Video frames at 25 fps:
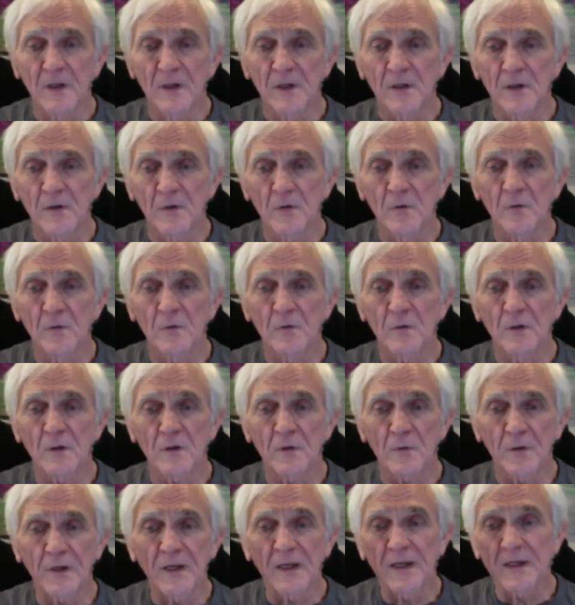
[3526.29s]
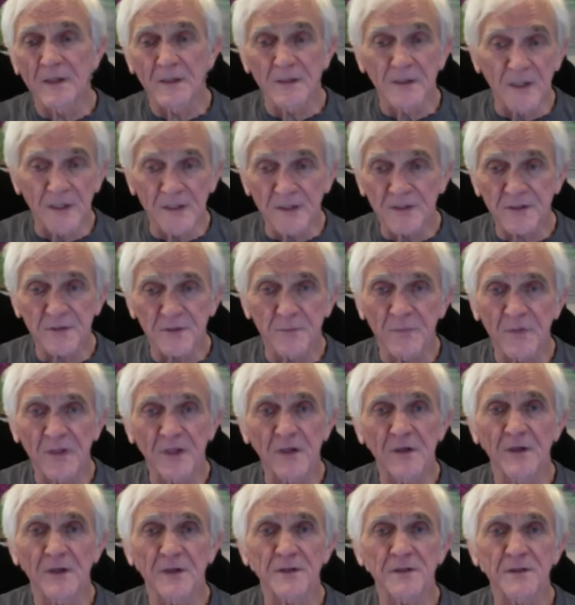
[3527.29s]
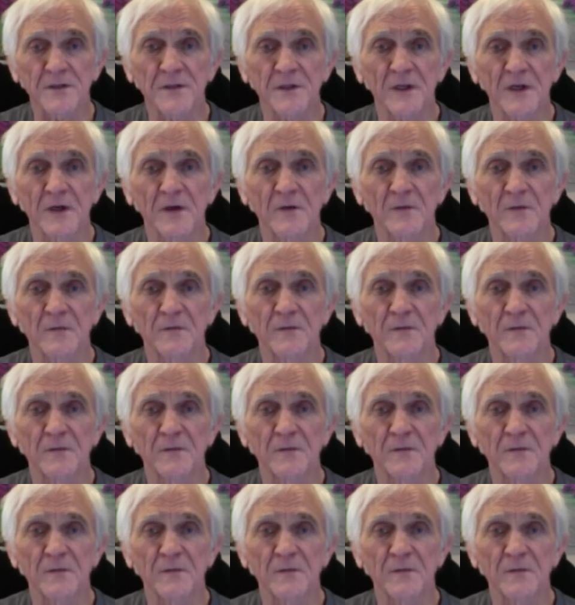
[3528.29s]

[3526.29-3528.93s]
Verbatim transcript: who created this because of